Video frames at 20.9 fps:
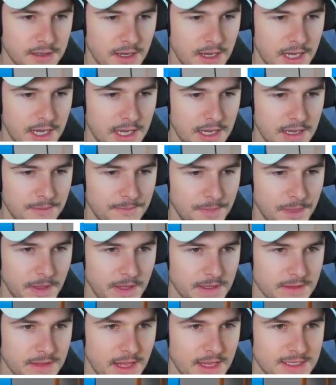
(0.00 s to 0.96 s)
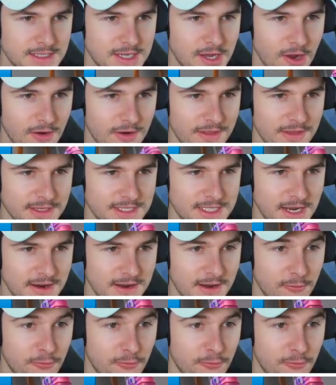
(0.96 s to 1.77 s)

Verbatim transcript: Uh, let's go to this area,